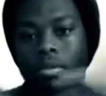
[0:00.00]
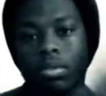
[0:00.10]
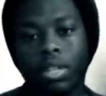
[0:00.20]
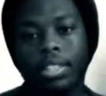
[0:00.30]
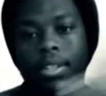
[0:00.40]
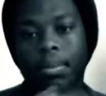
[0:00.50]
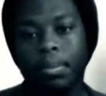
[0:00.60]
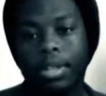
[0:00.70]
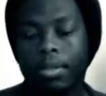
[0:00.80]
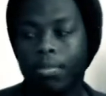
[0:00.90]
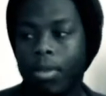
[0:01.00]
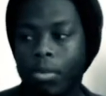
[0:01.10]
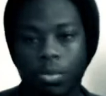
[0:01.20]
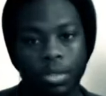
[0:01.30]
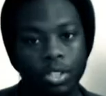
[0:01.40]
less than a month,
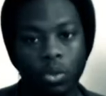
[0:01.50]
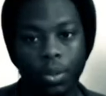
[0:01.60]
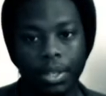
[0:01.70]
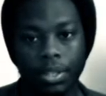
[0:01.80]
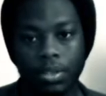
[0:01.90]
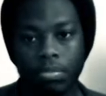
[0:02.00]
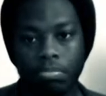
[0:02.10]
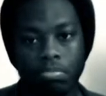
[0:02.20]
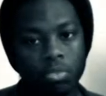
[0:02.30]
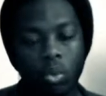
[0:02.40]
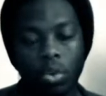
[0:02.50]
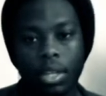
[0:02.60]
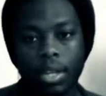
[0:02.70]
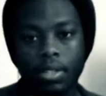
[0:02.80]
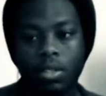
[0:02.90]
probably 2 weeks or
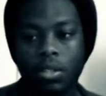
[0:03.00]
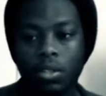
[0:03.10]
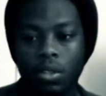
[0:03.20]
less.